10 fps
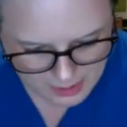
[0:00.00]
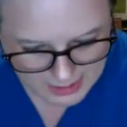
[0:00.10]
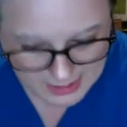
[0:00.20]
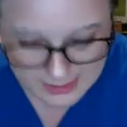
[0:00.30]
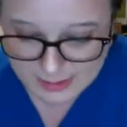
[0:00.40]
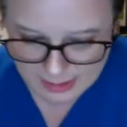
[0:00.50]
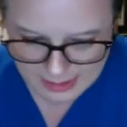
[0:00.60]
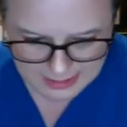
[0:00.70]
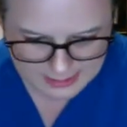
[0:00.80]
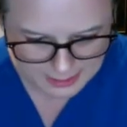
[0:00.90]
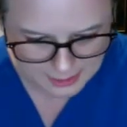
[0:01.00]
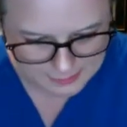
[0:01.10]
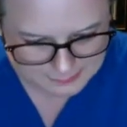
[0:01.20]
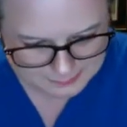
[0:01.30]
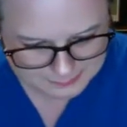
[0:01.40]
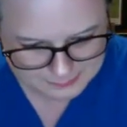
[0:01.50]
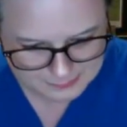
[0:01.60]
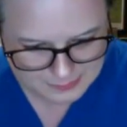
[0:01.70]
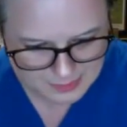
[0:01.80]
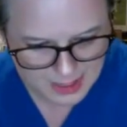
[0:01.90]
and it's a lot easier.
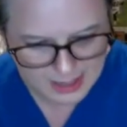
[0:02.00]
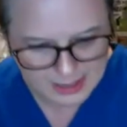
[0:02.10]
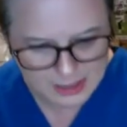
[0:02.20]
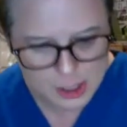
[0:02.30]
Okay.